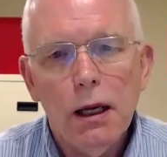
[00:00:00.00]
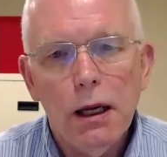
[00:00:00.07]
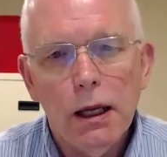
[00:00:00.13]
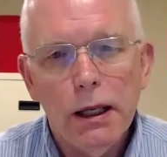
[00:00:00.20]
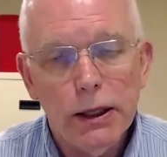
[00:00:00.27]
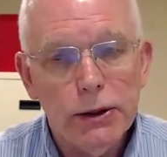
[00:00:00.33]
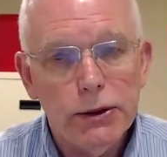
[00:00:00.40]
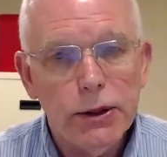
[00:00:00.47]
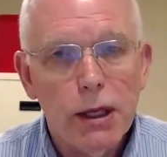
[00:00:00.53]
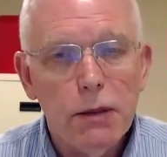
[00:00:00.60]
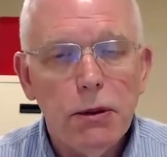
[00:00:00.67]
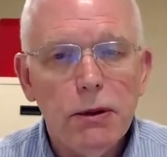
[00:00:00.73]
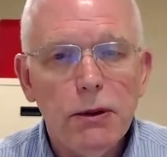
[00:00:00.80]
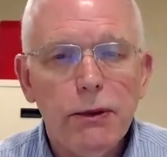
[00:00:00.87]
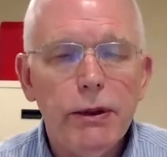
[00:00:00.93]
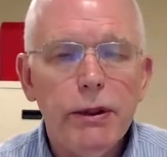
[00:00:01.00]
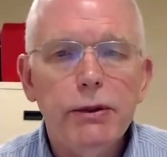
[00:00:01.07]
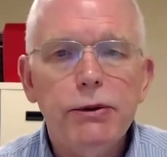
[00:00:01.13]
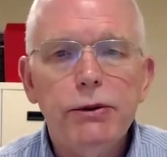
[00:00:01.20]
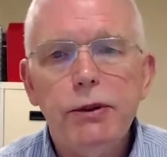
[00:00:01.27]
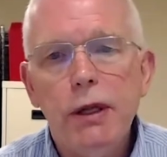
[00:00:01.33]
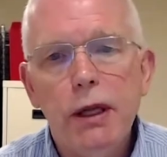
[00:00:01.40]
An example of
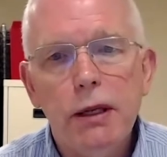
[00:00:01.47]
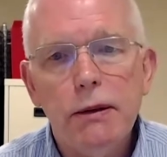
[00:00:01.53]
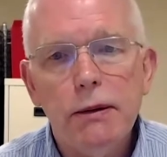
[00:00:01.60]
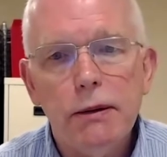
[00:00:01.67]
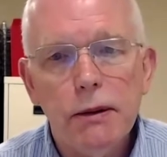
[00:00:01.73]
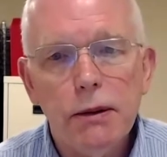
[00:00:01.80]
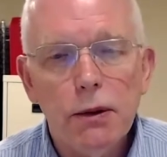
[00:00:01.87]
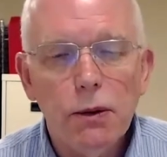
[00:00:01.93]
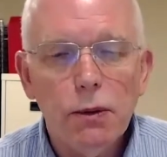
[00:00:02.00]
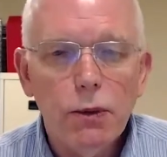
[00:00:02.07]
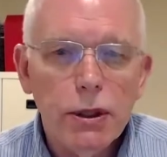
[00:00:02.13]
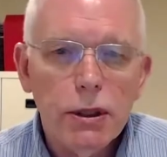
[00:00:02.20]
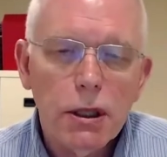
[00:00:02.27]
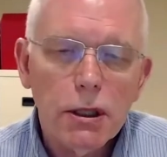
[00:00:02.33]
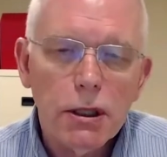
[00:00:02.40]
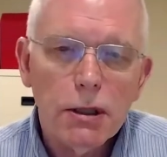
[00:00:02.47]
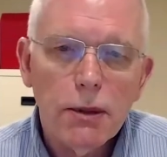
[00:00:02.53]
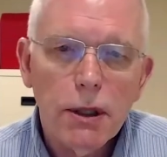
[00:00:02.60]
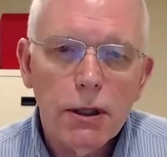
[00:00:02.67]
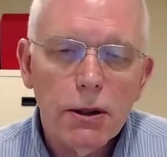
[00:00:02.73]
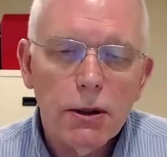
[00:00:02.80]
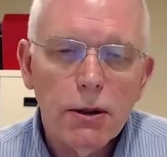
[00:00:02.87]
this that we talked
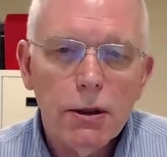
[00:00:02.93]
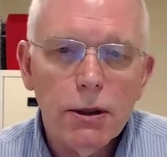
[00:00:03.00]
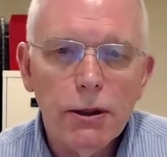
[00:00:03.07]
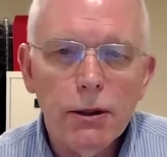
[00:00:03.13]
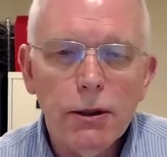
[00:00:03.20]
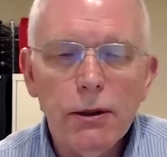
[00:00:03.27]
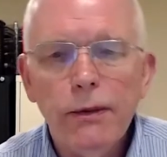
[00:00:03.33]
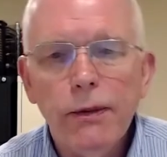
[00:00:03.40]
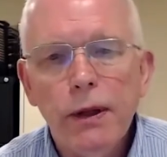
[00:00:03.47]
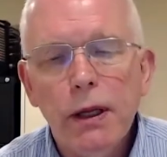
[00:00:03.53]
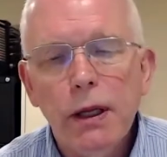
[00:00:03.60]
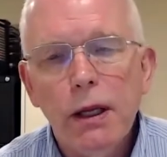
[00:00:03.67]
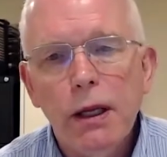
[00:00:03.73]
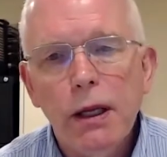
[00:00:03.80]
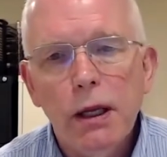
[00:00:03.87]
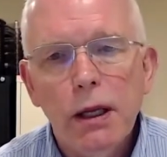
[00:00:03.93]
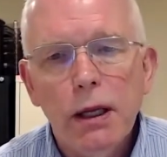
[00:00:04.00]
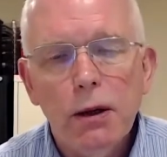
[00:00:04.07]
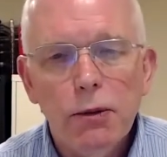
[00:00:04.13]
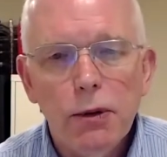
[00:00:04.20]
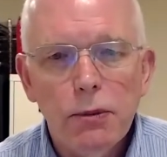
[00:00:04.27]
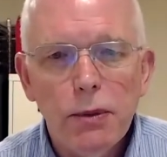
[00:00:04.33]
about earlier
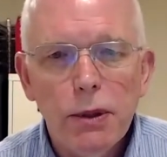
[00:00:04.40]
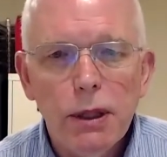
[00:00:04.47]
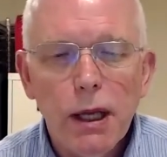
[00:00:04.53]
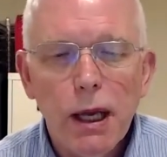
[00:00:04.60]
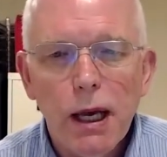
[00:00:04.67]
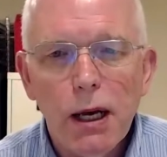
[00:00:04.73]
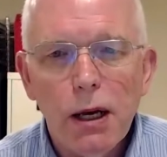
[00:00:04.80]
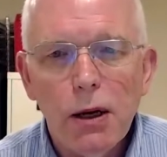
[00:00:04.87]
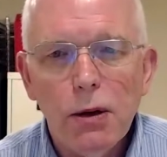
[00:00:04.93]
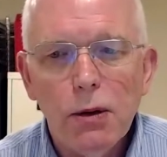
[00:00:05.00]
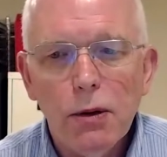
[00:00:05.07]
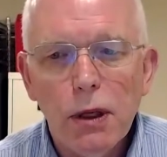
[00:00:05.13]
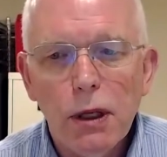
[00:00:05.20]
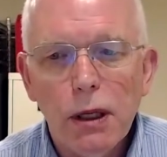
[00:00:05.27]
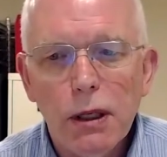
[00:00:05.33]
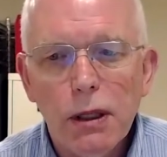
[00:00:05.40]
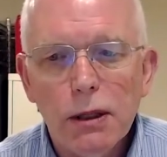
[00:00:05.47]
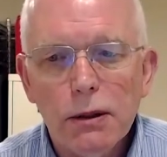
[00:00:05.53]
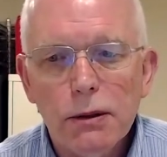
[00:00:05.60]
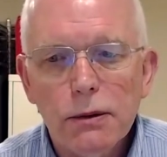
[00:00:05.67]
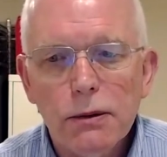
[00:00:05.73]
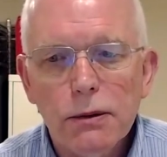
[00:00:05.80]
would be how
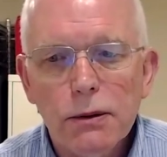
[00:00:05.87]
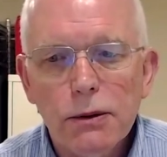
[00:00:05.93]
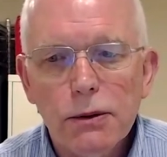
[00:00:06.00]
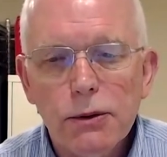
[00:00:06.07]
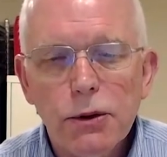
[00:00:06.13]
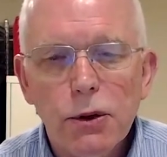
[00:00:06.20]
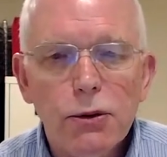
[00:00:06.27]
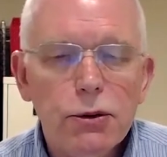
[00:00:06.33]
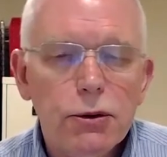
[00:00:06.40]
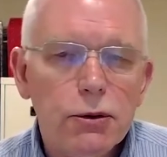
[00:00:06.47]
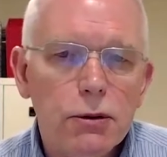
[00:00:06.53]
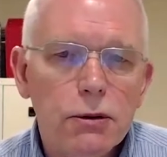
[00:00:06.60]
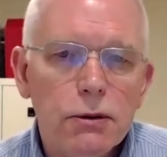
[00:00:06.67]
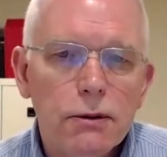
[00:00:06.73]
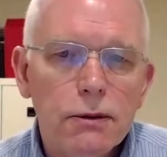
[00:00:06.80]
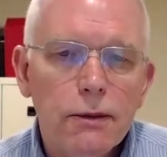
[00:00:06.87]
social